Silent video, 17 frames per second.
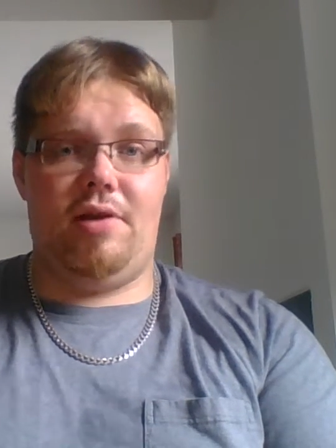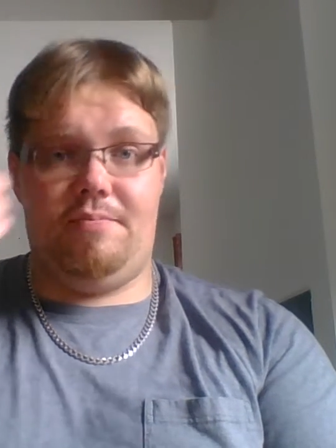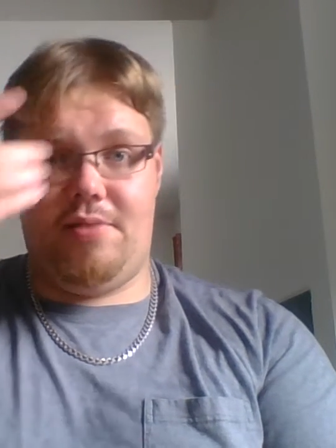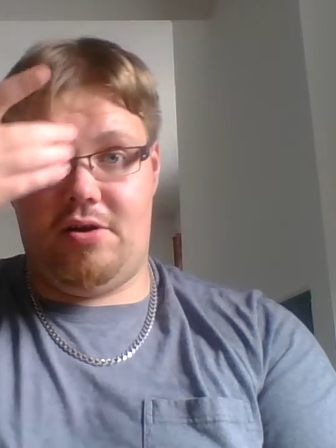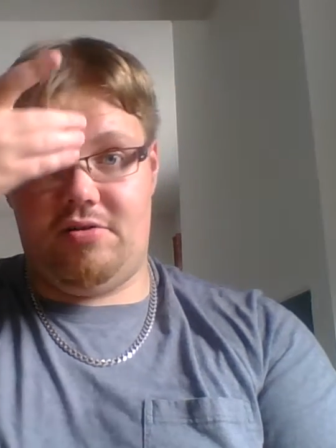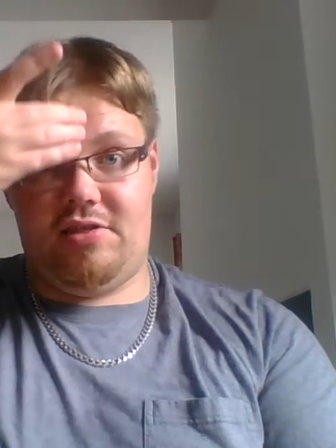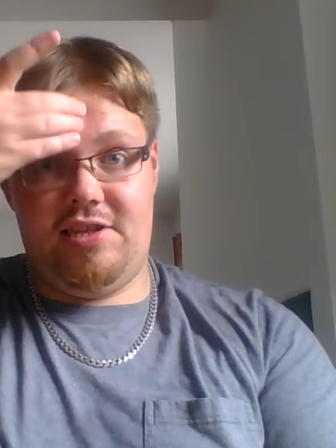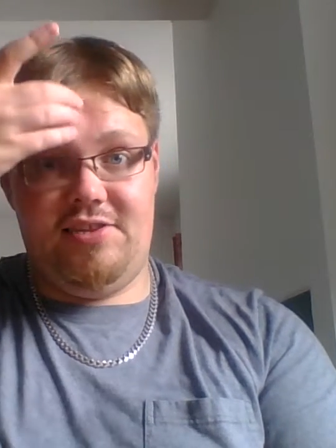
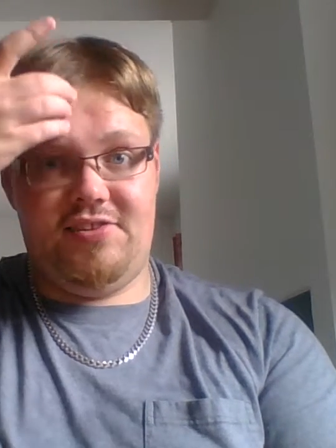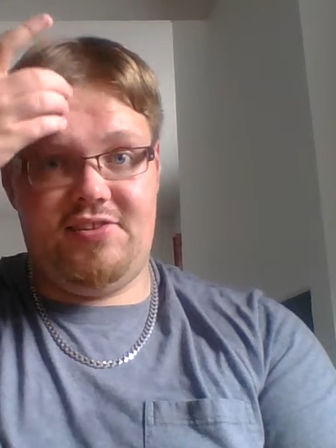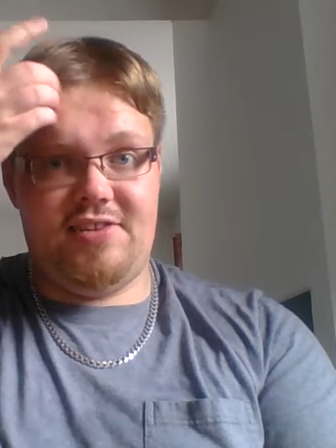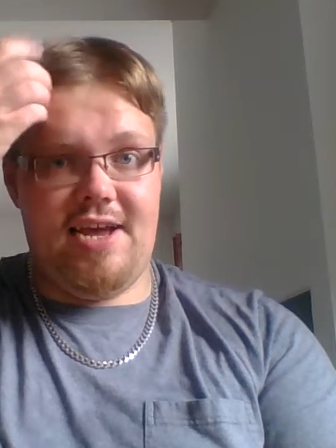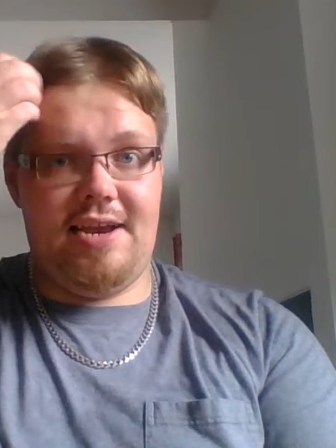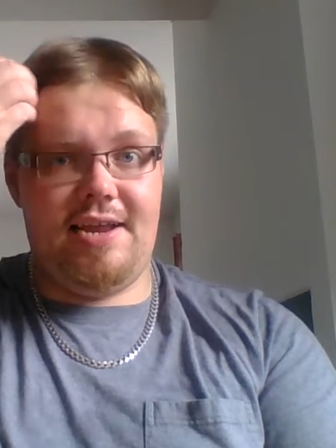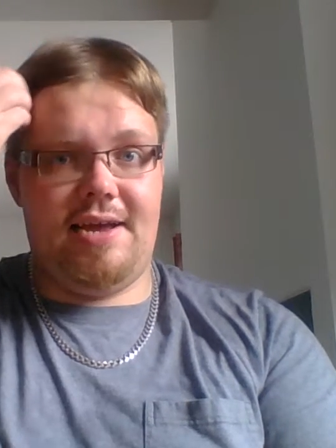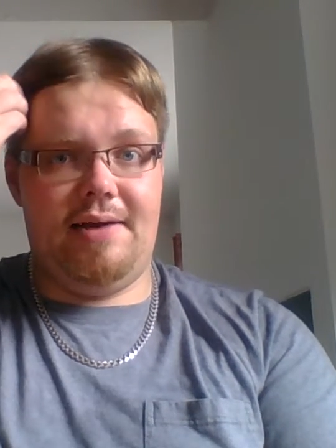about the
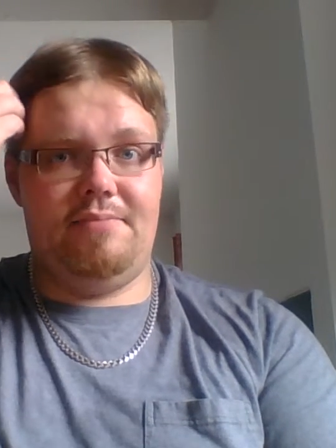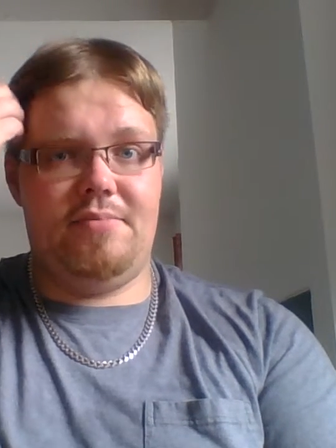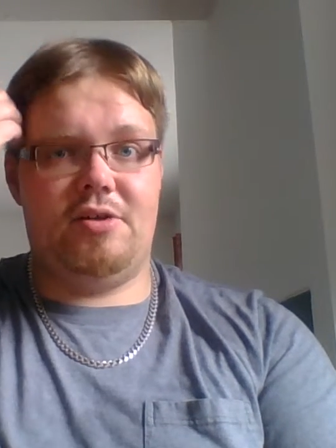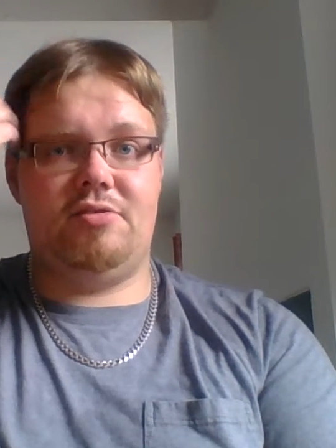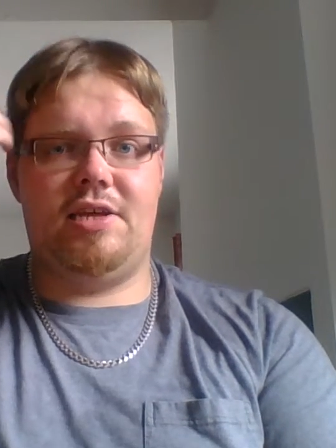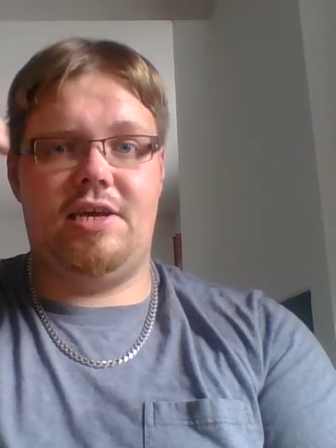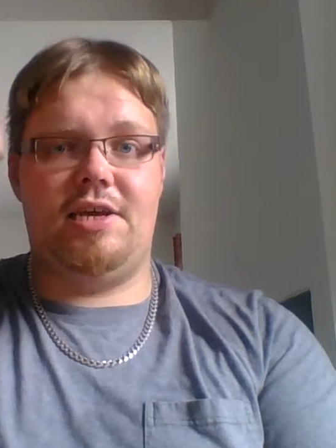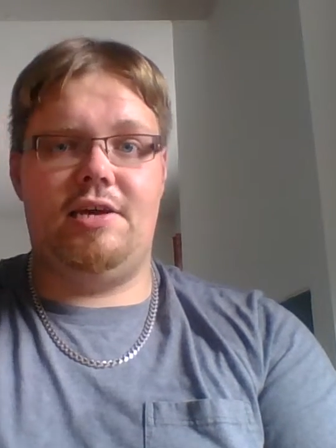setting,
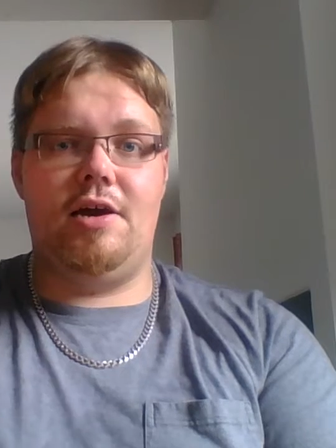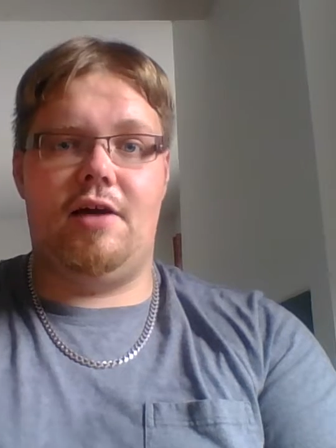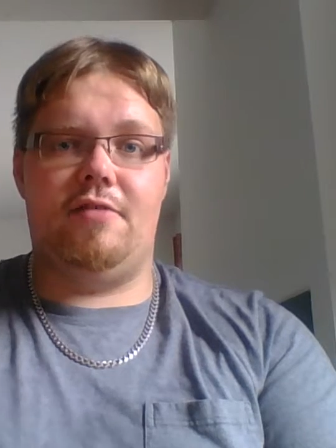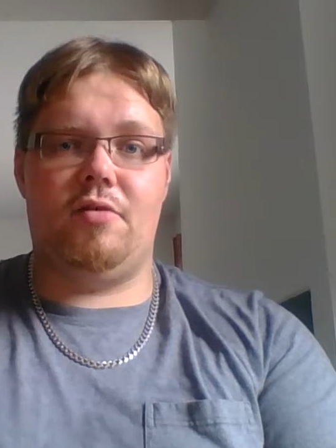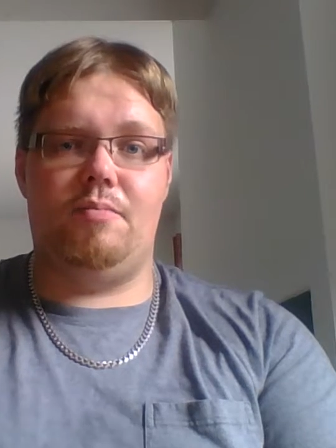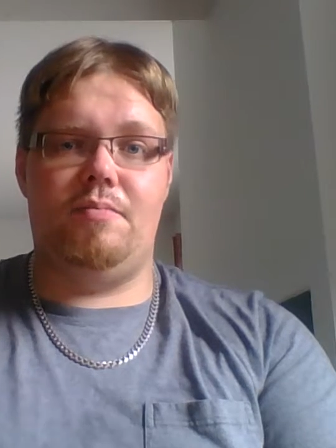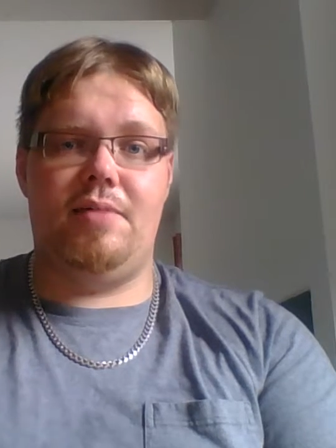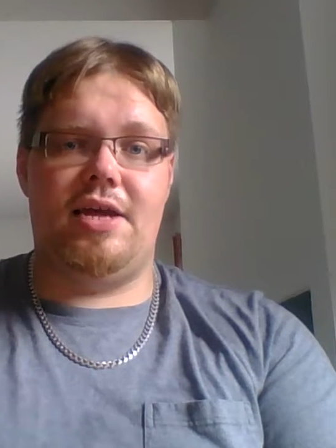about the
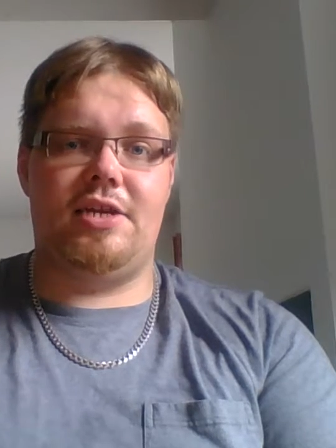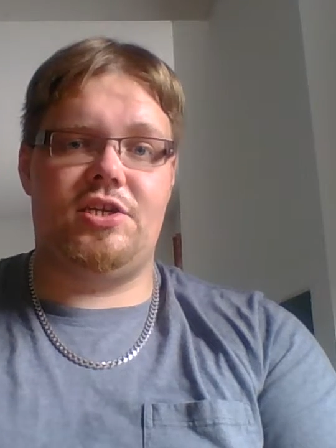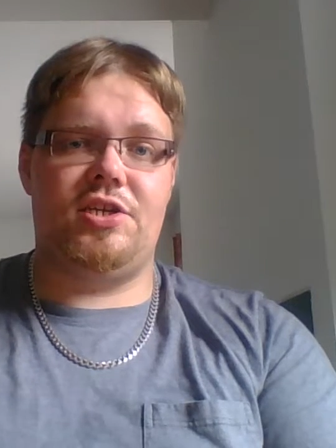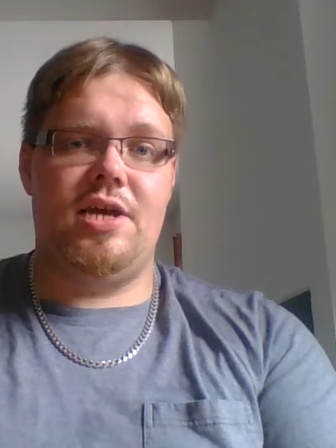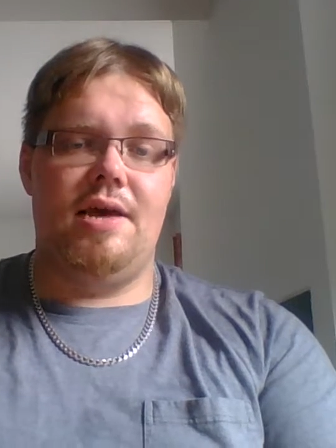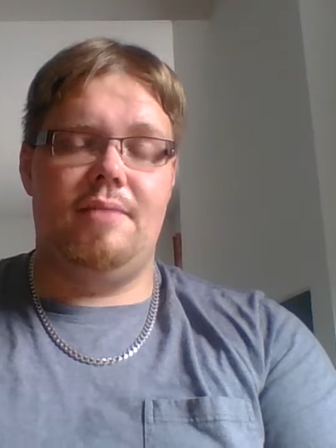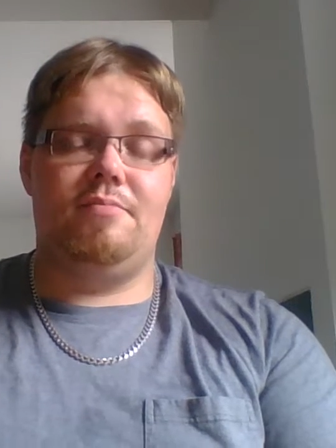government,